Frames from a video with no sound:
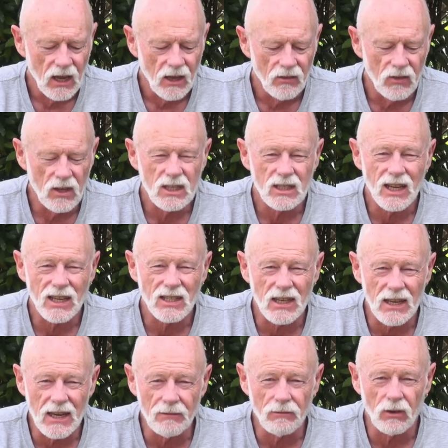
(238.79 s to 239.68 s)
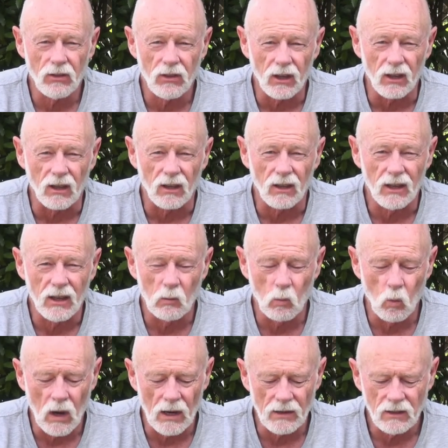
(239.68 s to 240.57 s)
This does everything
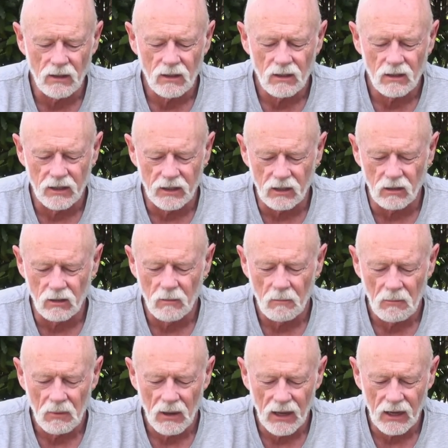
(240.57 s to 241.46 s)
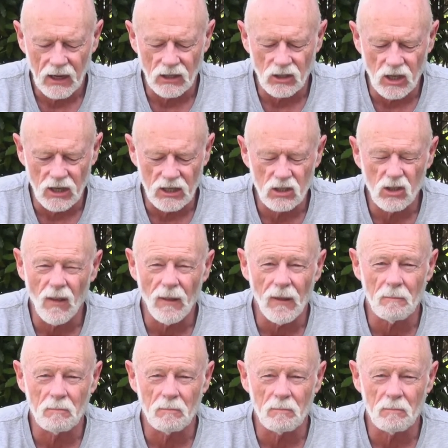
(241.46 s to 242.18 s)
in one little package, and it's not the